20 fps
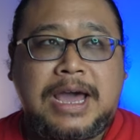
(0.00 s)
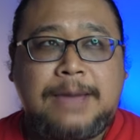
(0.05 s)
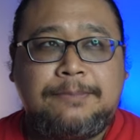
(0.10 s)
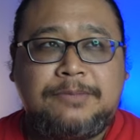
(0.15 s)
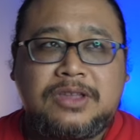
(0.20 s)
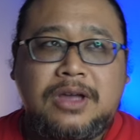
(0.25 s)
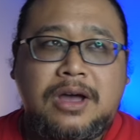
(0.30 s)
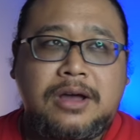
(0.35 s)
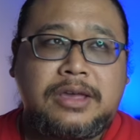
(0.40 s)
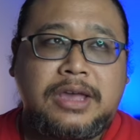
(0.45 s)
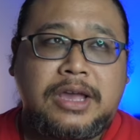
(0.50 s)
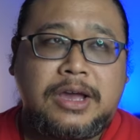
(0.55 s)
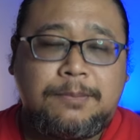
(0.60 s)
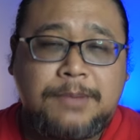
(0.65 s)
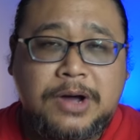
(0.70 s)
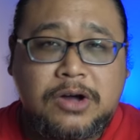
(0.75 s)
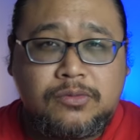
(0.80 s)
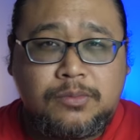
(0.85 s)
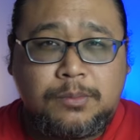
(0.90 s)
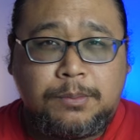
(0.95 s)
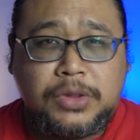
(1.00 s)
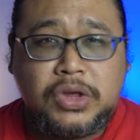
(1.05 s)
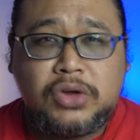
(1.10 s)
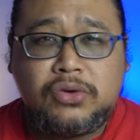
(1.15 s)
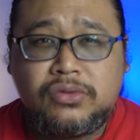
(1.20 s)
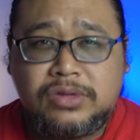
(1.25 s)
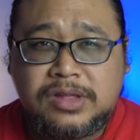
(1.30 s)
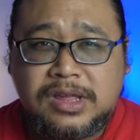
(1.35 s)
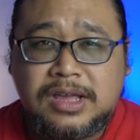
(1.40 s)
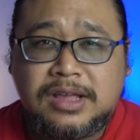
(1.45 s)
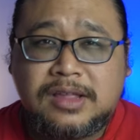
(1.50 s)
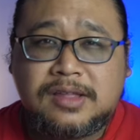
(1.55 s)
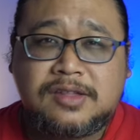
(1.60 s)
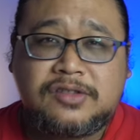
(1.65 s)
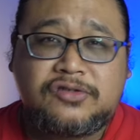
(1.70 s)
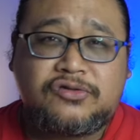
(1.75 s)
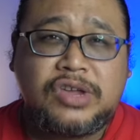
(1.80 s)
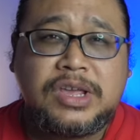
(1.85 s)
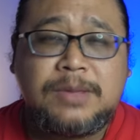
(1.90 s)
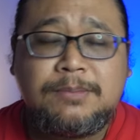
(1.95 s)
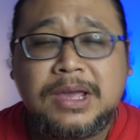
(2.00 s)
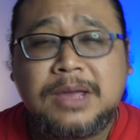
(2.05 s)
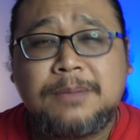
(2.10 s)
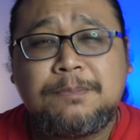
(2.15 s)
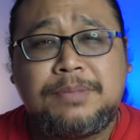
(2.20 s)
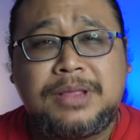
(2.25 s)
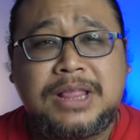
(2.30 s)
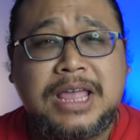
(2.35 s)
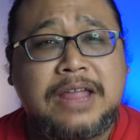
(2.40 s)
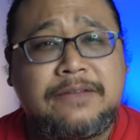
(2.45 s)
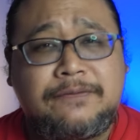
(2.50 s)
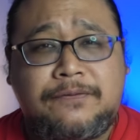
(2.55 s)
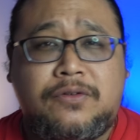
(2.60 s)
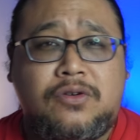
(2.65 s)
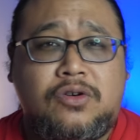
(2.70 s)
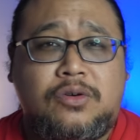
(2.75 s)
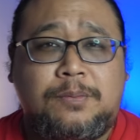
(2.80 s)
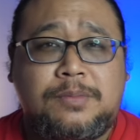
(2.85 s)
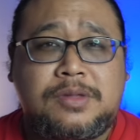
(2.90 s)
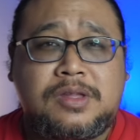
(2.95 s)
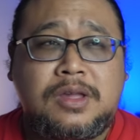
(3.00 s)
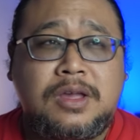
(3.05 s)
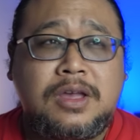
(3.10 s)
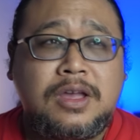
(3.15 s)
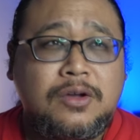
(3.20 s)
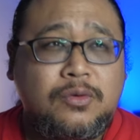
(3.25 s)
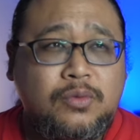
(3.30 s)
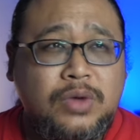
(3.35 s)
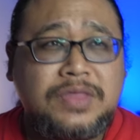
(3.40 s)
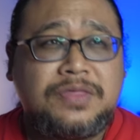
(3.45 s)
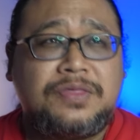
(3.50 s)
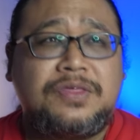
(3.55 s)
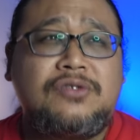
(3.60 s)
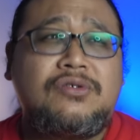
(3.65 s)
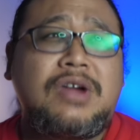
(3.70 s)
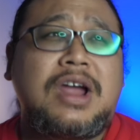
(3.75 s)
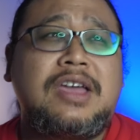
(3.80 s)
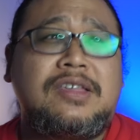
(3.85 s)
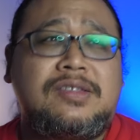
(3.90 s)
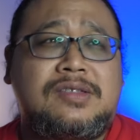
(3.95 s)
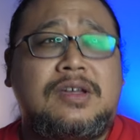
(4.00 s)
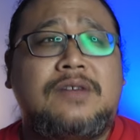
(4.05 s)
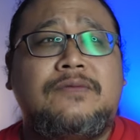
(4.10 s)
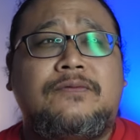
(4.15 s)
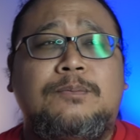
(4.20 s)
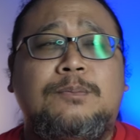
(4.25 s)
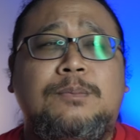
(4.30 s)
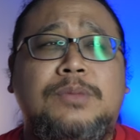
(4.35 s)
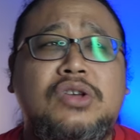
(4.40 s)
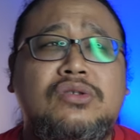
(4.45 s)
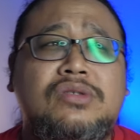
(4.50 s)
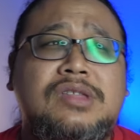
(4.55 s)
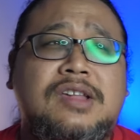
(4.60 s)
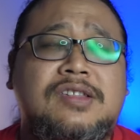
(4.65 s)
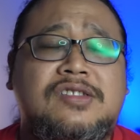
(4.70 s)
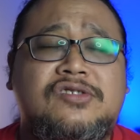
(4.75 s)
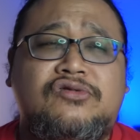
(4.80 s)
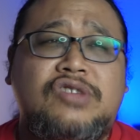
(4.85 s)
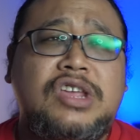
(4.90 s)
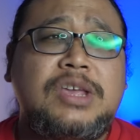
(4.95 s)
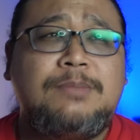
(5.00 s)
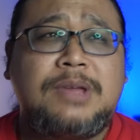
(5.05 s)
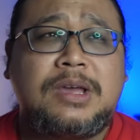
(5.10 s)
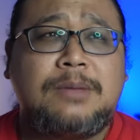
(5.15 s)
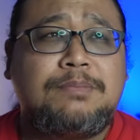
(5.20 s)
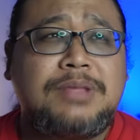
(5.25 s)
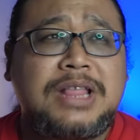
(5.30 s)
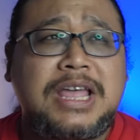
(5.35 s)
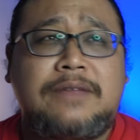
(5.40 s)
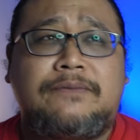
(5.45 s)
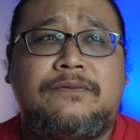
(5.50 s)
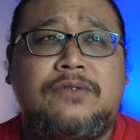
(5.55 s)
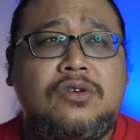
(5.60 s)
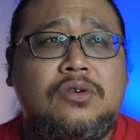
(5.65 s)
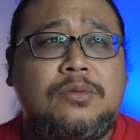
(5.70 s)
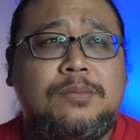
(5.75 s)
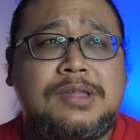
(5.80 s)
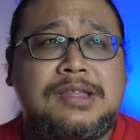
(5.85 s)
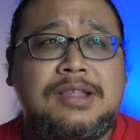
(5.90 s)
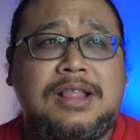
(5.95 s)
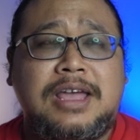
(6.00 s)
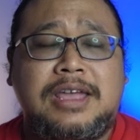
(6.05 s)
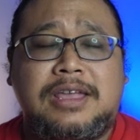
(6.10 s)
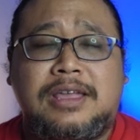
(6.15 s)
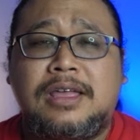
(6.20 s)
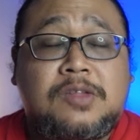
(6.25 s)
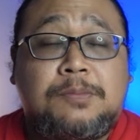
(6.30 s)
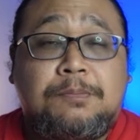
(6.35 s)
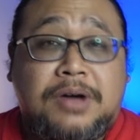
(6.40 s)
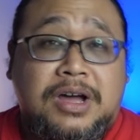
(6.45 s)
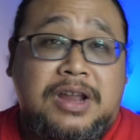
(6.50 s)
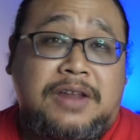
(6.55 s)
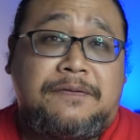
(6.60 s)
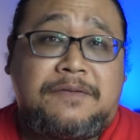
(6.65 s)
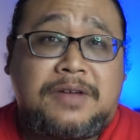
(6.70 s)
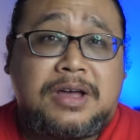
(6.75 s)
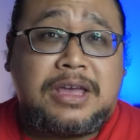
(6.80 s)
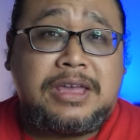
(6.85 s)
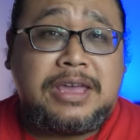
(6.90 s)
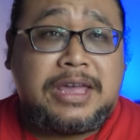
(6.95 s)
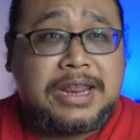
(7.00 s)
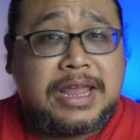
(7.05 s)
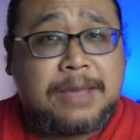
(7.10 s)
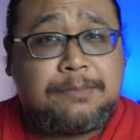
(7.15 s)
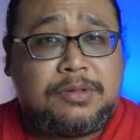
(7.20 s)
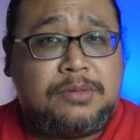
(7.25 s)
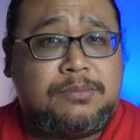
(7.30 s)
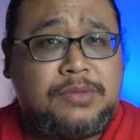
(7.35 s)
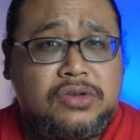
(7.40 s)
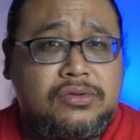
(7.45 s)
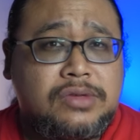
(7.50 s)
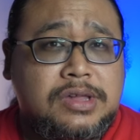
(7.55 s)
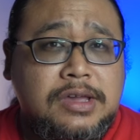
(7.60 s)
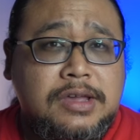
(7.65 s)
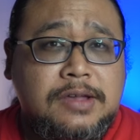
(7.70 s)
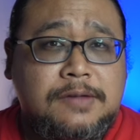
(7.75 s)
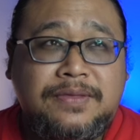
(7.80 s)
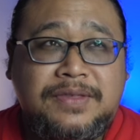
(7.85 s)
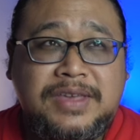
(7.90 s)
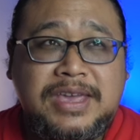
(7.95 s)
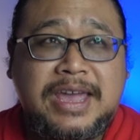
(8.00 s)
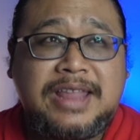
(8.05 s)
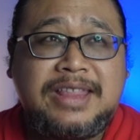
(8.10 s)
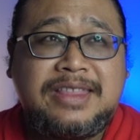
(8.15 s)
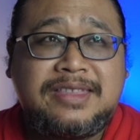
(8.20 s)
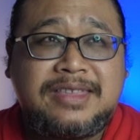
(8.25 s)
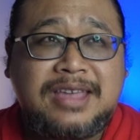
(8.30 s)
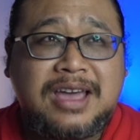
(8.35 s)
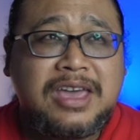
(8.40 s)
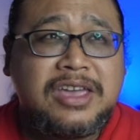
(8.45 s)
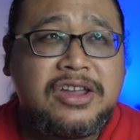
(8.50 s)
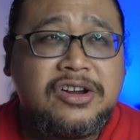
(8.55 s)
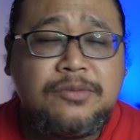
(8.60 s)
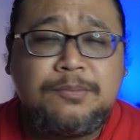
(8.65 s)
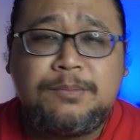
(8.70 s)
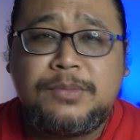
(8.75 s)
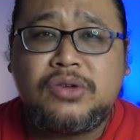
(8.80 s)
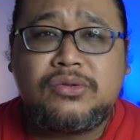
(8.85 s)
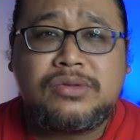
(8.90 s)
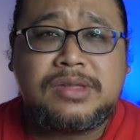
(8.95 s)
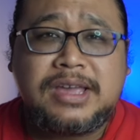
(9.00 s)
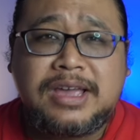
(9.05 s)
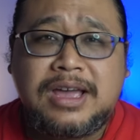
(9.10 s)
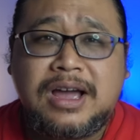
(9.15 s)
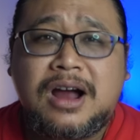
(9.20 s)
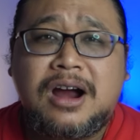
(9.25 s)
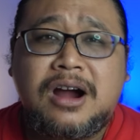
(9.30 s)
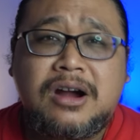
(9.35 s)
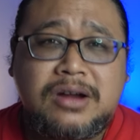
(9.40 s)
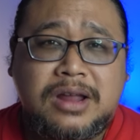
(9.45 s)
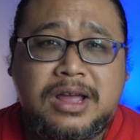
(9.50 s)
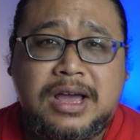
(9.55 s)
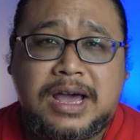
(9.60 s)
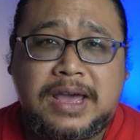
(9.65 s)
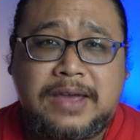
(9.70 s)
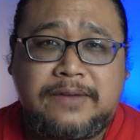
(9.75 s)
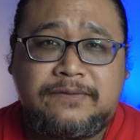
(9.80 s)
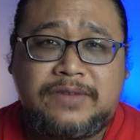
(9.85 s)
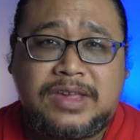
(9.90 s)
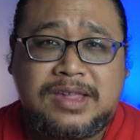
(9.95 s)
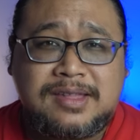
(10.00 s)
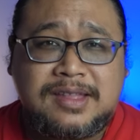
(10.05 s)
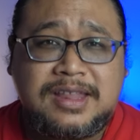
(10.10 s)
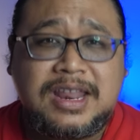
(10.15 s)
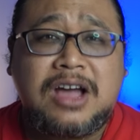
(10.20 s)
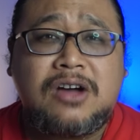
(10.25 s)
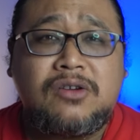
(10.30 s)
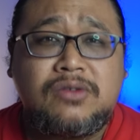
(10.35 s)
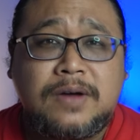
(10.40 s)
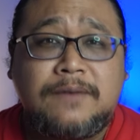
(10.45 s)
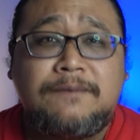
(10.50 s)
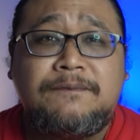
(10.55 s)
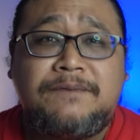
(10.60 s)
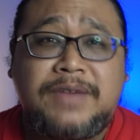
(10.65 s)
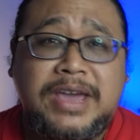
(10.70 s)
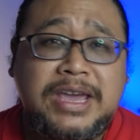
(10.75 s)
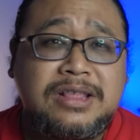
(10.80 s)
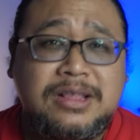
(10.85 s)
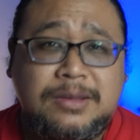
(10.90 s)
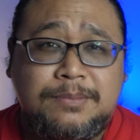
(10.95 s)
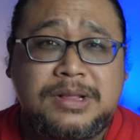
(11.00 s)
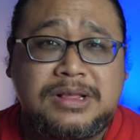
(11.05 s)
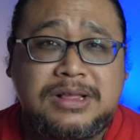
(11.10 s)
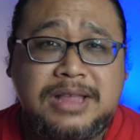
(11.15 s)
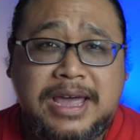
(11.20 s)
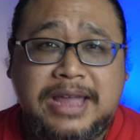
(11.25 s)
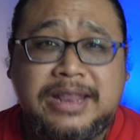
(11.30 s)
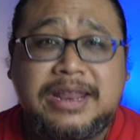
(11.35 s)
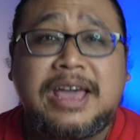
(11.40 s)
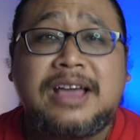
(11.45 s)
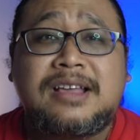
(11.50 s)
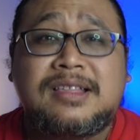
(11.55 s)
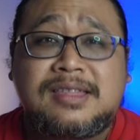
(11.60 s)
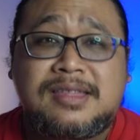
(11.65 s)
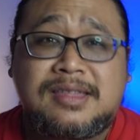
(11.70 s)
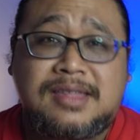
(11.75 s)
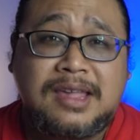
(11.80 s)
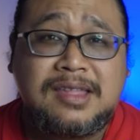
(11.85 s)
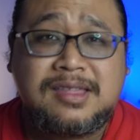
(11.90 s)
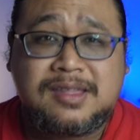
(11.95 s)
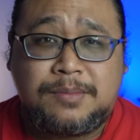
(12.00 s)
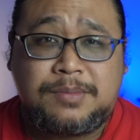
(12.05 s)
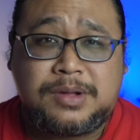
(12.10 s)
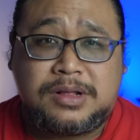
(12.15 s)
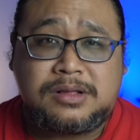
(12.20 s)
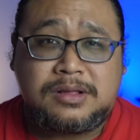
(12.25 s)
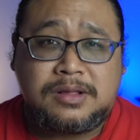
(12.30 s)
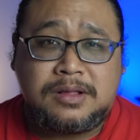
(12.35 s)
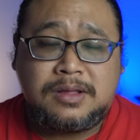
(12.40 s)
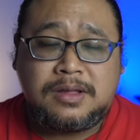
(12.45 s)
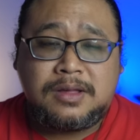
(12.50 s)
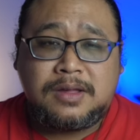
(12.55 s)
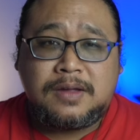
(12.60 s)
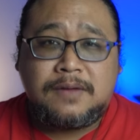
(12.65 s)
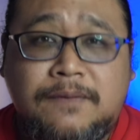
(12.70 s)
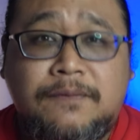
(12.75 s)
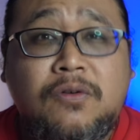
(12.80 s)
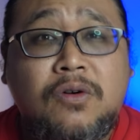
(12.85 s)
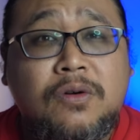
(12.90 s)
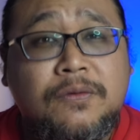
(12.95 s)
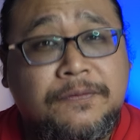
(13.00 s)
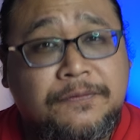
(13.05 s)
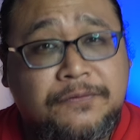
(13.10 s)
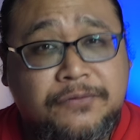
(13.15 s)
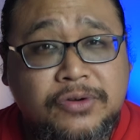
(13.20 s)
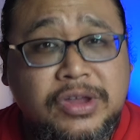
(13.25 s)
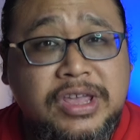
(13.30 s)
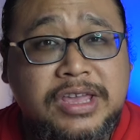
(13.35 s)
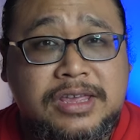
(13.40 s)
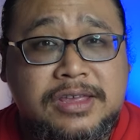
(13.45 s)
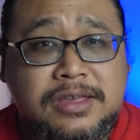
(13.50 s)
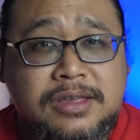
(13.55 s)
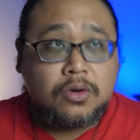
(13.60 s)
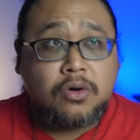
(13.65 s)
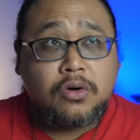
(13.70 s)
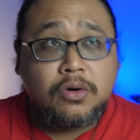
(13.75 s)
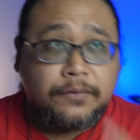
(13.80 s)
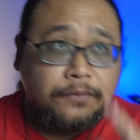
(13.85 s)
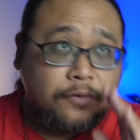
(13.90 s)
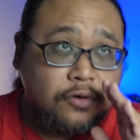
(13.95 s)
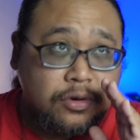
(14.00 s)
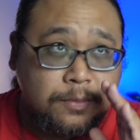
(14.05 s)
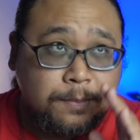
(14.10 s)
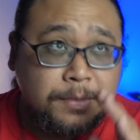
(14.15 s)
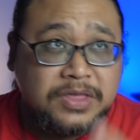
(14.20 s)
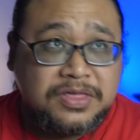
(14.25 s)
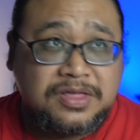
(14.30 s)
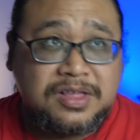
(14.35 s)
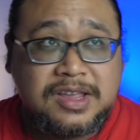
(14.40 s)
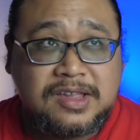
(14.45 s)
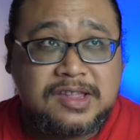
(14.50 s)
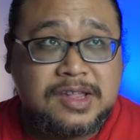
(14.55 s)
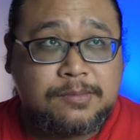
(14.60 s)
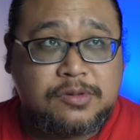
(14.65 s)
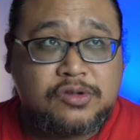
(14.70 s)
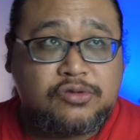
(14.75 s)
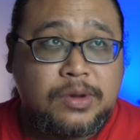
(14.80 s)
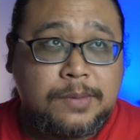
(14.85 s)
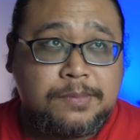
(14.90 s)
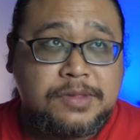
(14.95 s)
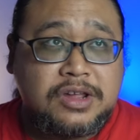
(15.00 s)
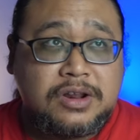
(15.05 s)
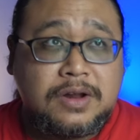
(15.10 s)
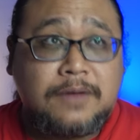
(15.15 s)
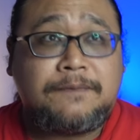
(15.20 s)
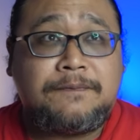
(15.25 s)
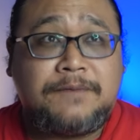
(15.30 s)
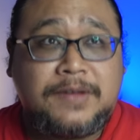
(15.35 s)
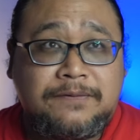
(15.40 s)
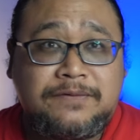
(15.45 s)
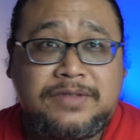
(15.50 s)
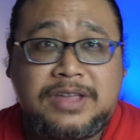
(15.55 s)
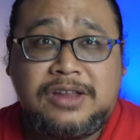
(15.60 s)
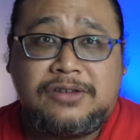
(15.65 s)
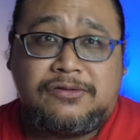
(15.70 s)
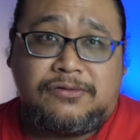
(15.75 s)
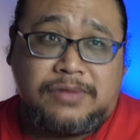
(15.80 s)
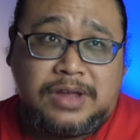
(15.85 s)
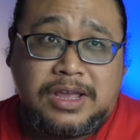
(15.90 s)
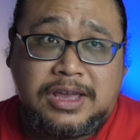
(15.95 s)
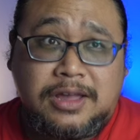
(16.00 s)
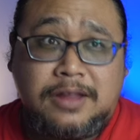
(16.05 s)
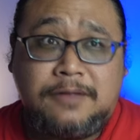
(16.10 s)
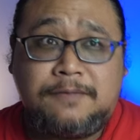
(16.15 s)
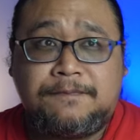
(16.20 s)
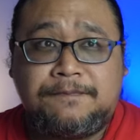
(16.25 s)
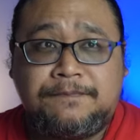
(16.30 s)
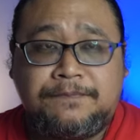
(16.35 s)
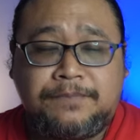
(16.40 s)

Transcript: I'm talking about music streaming platforms. With the rise of music streaming platforms like Spotify and Apple Music, the entire music archive is now available and accessible for free or for a monthly subscription of 15 ringgit,